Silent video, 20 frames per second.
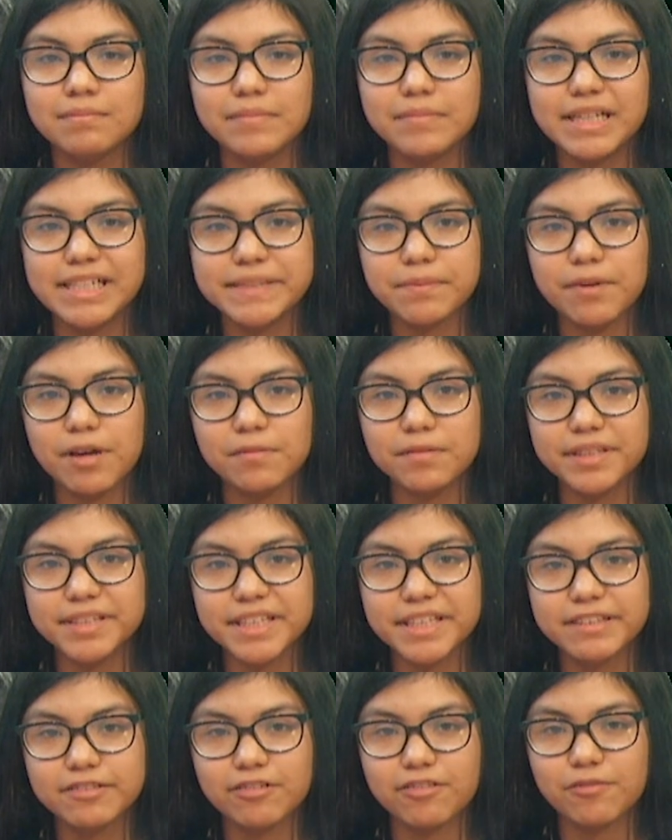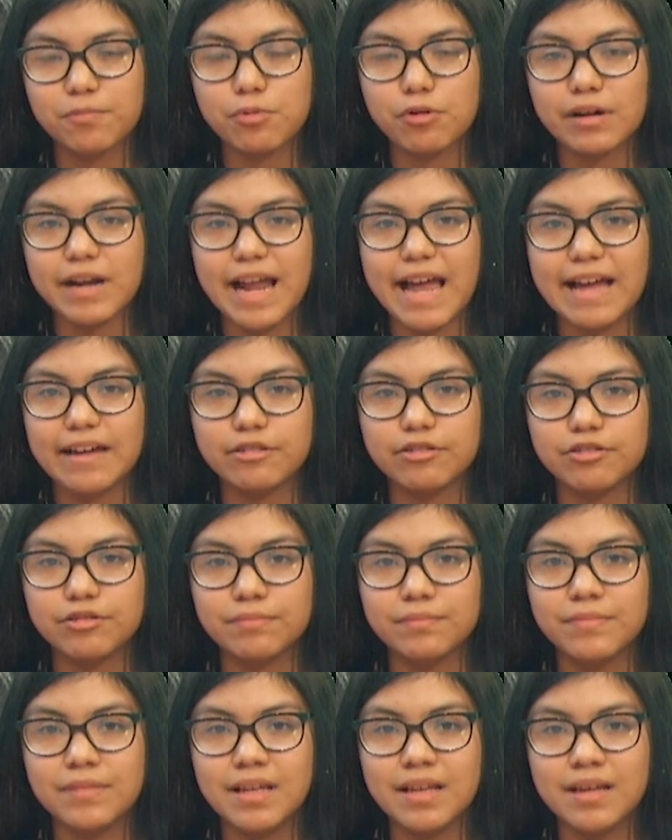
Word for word: Baseball versus North Port at home.